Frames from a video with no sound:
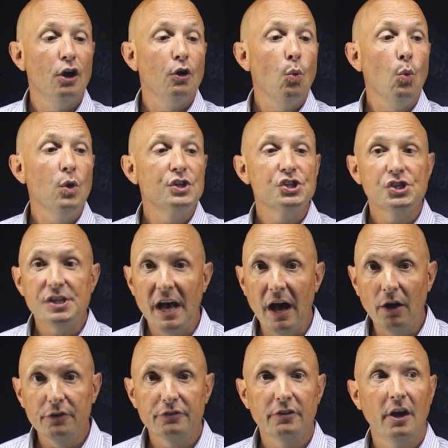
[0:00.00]
Which
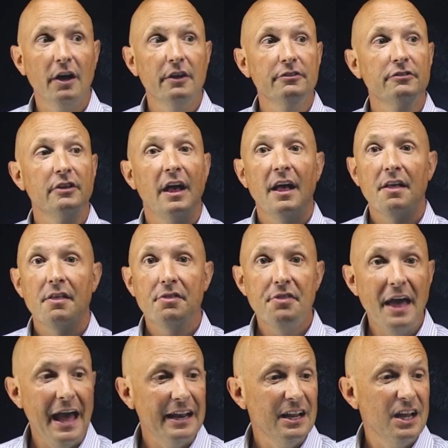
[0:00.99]
tells us
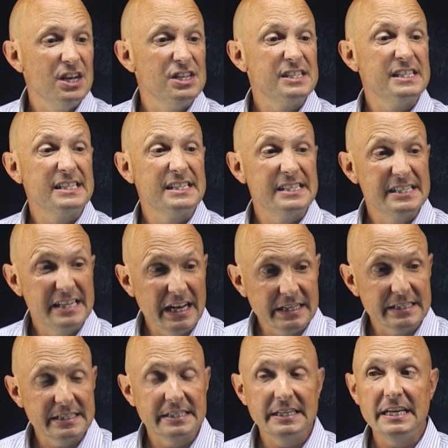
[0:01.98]
that
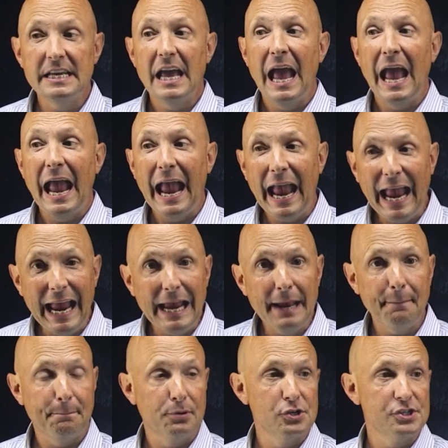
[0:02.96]

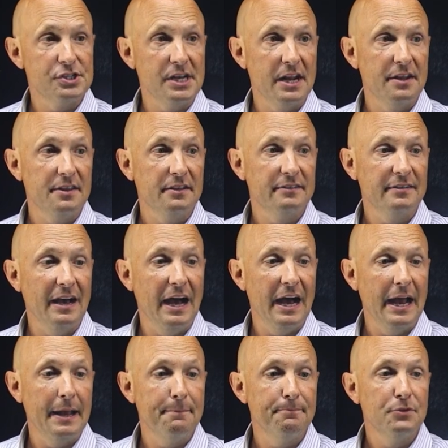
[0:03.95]
68% of the
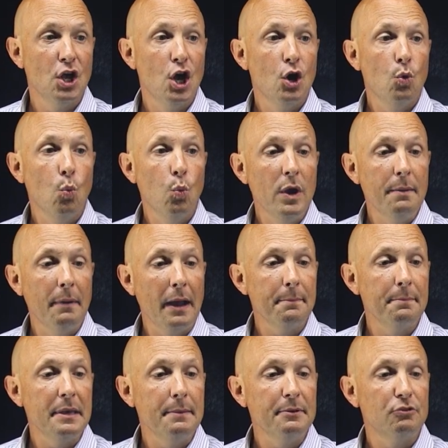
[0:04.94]
time, we might
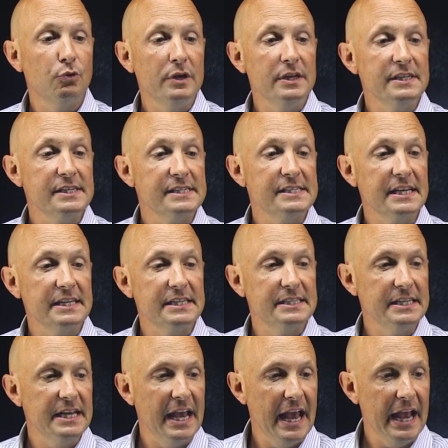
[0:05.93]
be between
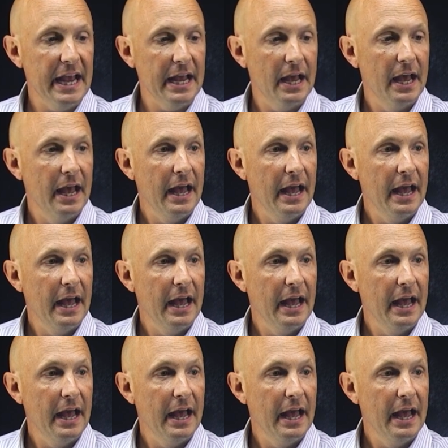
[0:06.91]
68